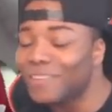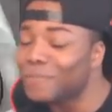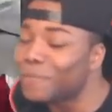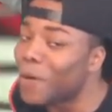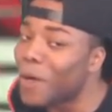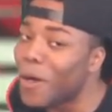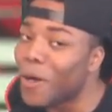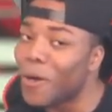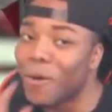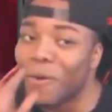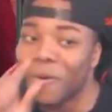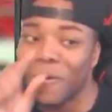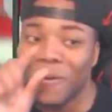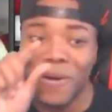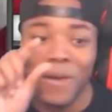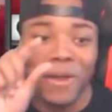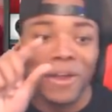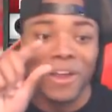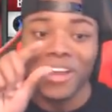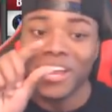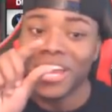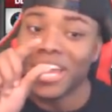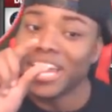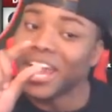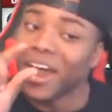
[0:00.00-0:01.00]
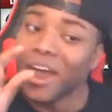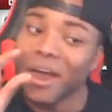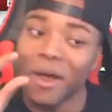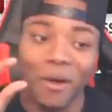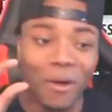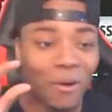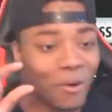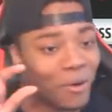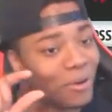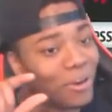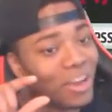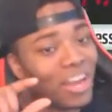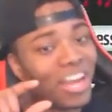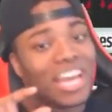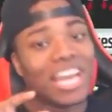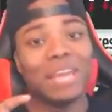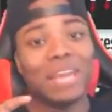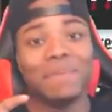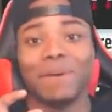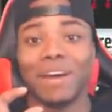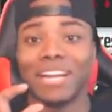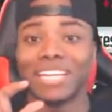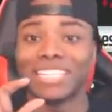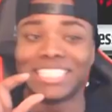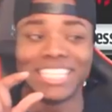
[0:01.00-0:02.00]
Bro, yo, he
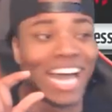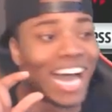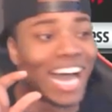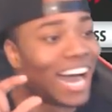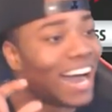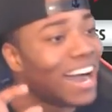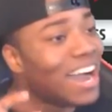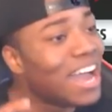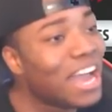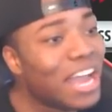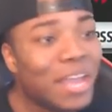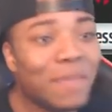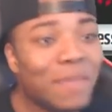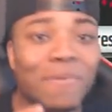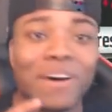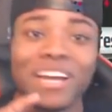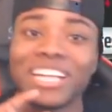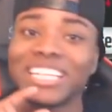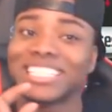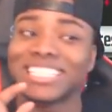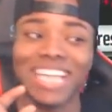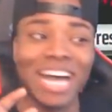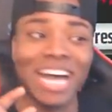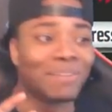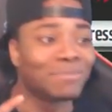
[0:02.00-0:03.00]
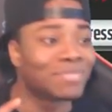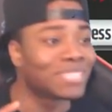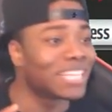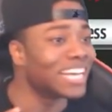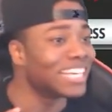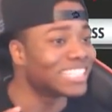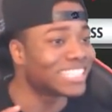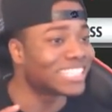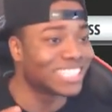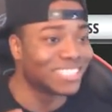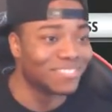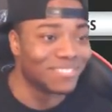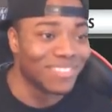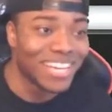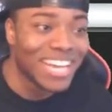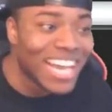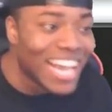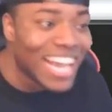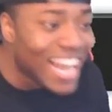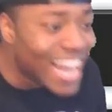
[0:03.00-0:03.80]
better stop. He better stop testing me.